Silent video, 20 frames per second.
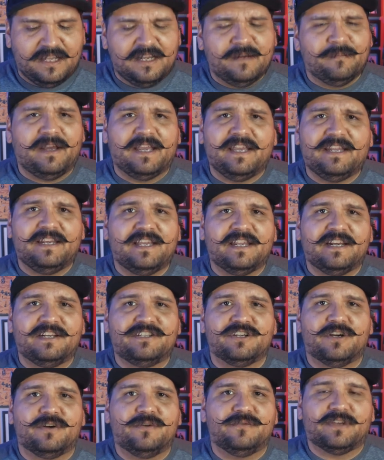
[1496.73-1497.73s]
And then my
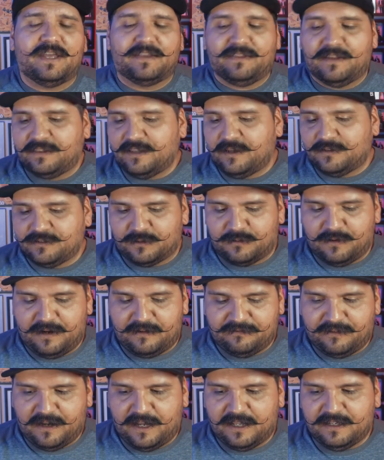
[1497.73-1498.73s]
Indiana Jones, I thought that was a
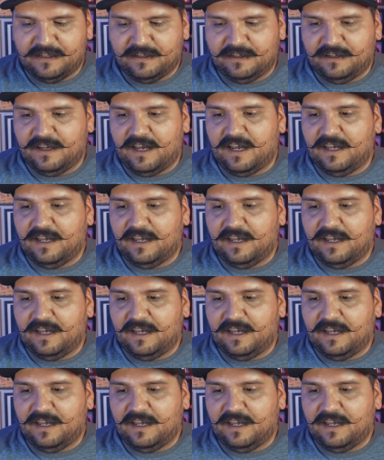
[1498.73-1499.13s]
great find.